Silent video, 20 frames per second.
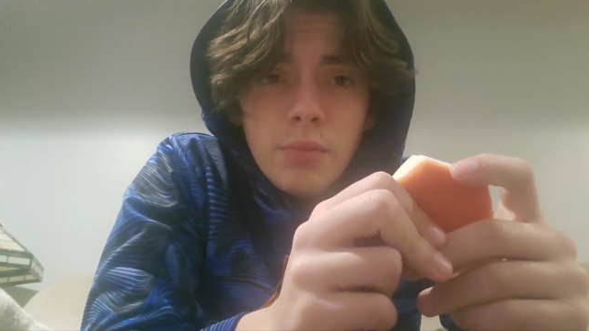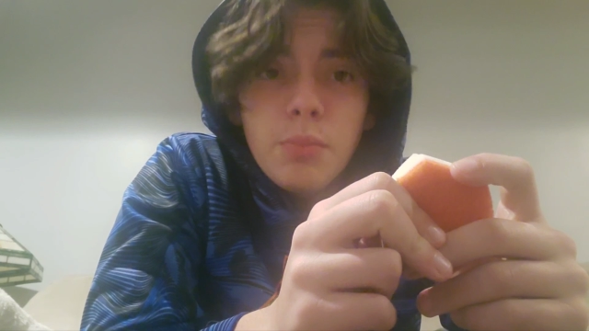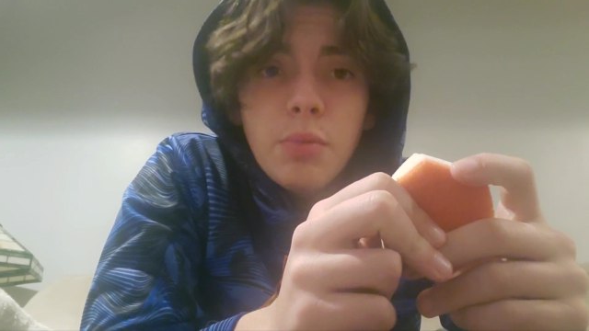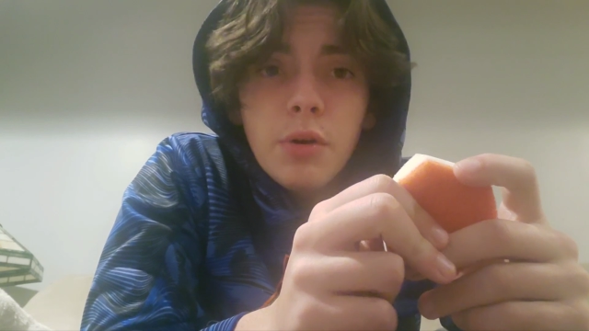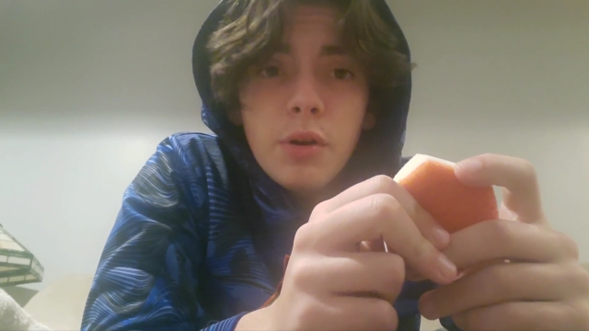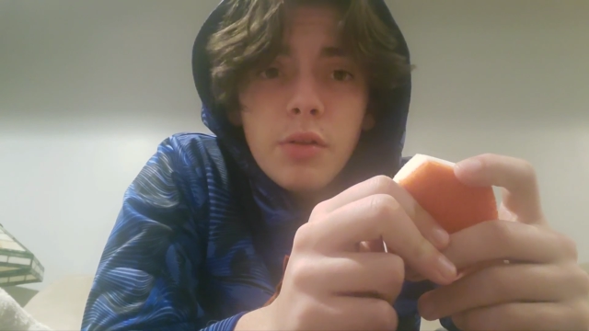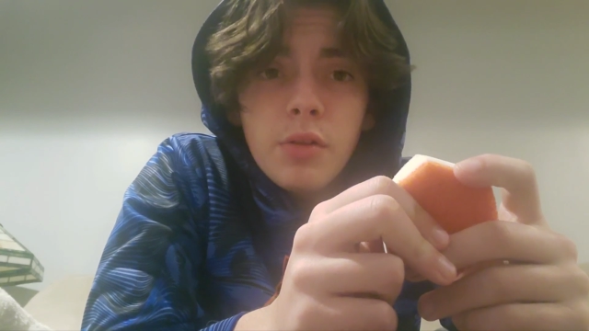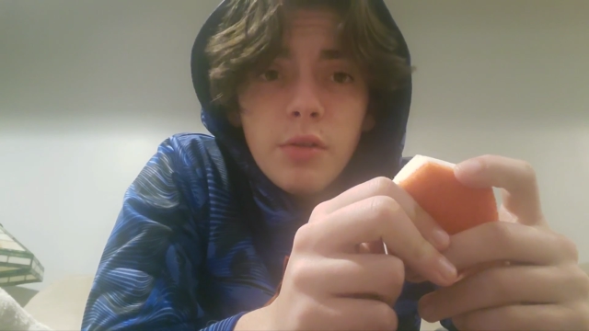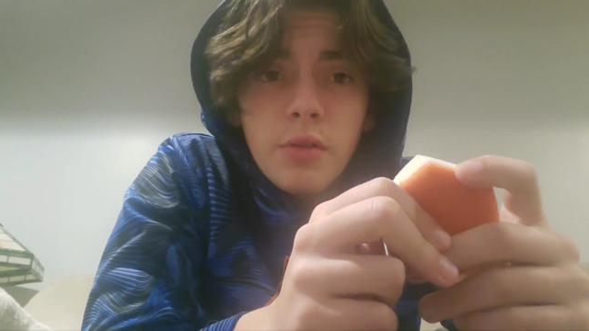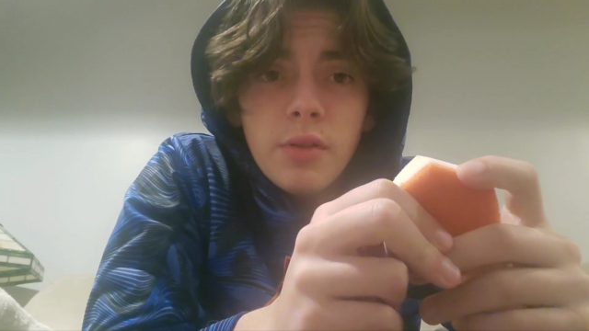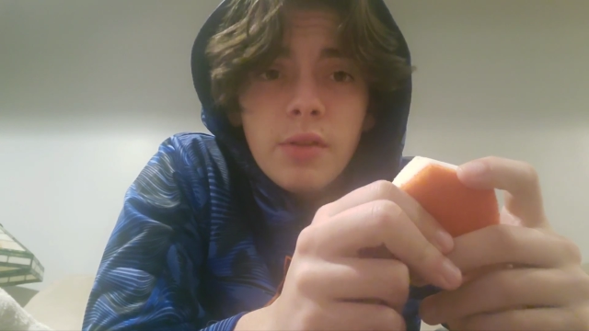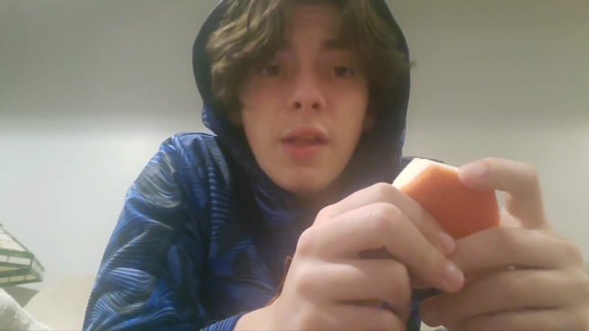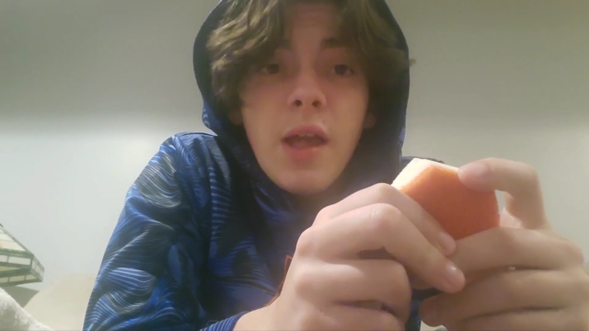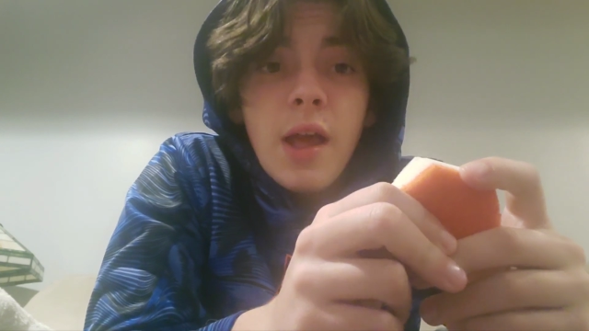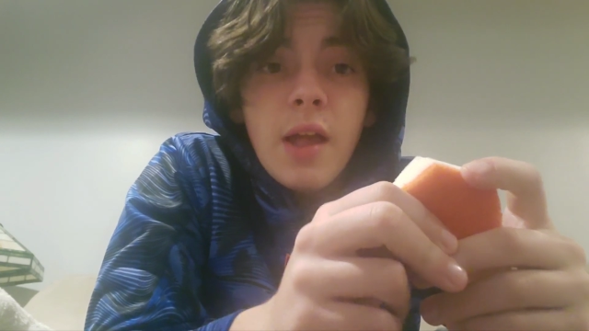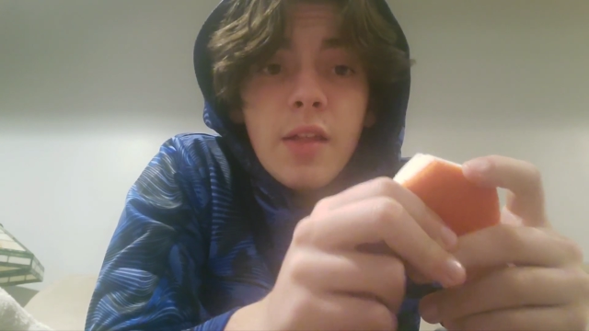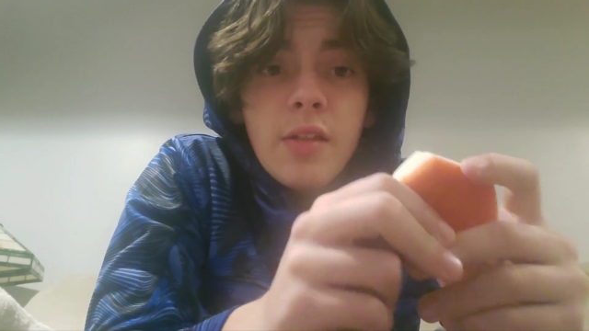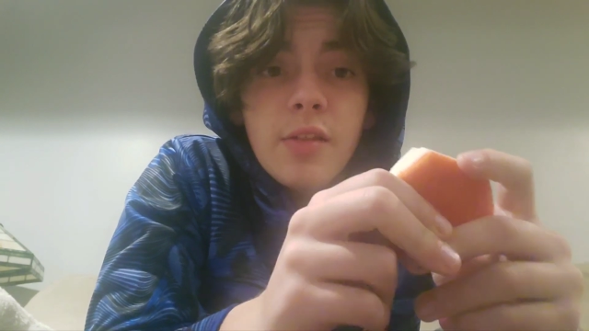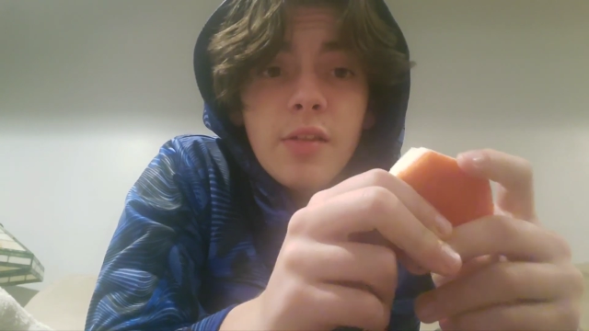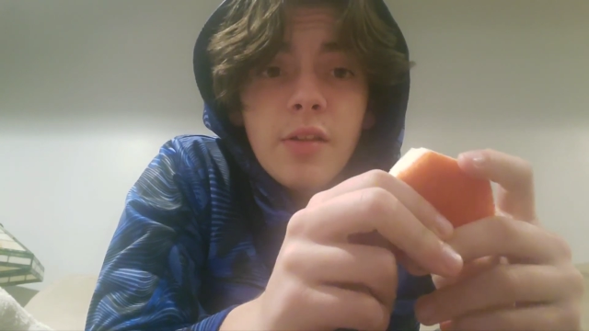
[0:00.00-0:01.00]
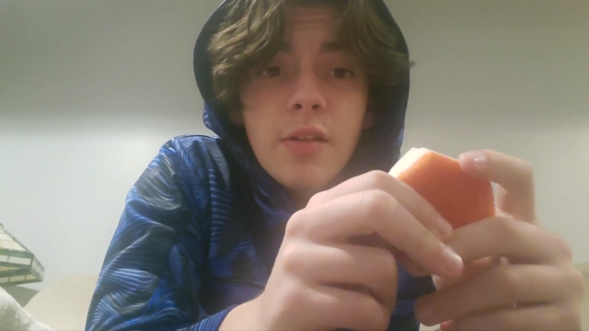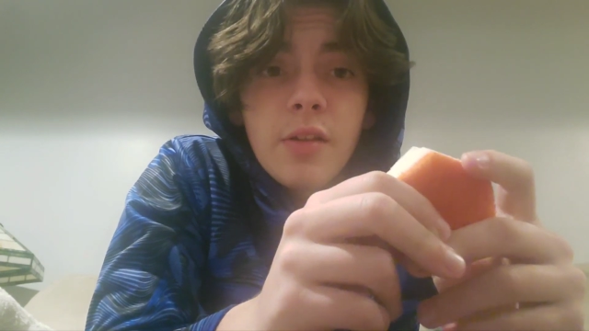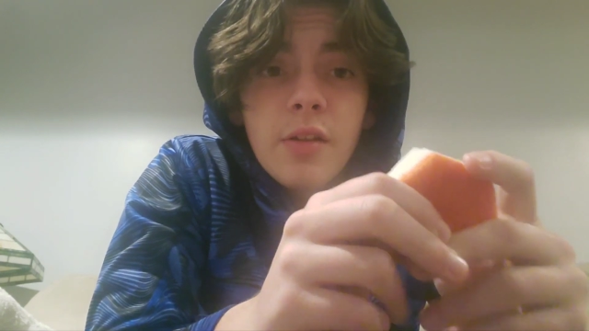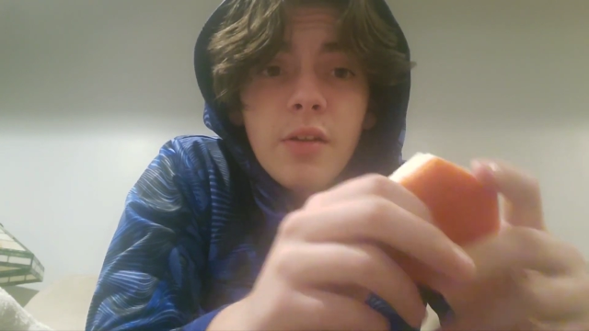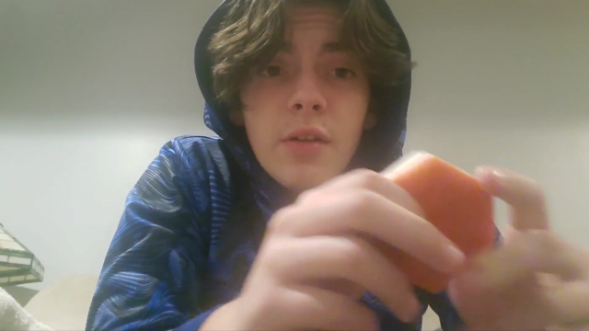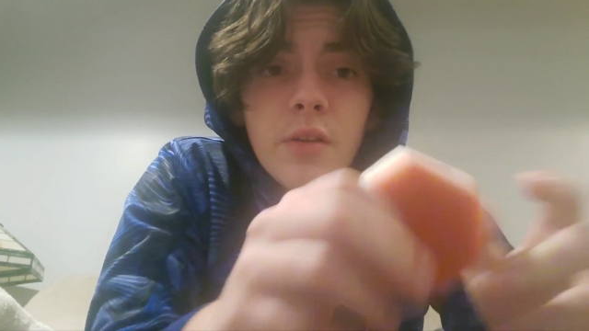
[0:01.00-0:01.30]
put it to the test.